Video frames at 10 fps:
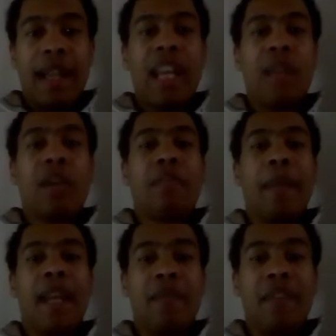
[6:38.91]
and they would have
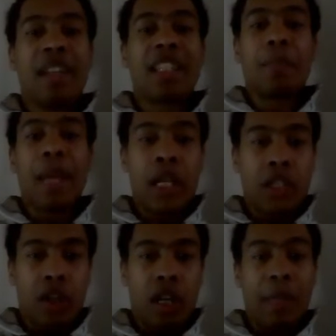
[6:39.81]
benefited the
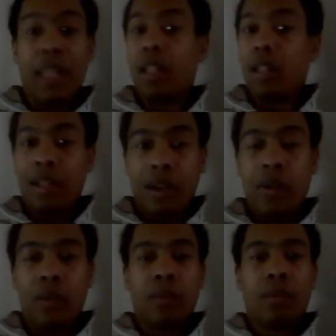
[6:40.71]
Spanish economy, not their
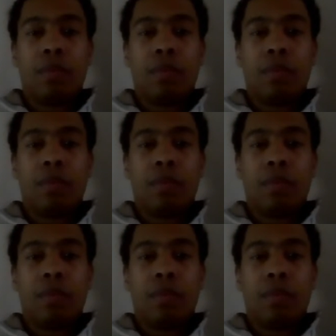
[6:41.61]
own.